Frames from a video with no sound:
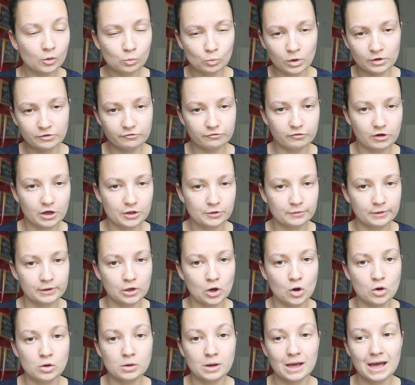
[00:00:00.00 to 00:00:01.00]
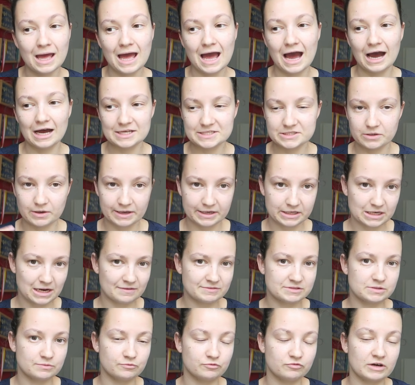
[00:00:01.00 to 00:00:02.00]
one further along so I could
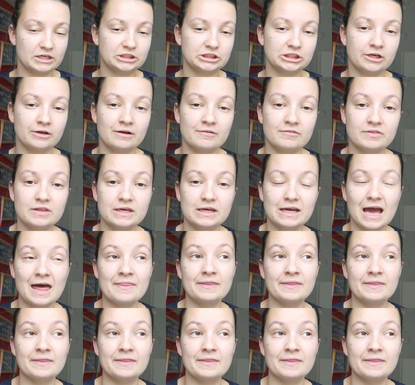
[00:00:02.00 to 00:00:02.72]
have some fresh air and everything.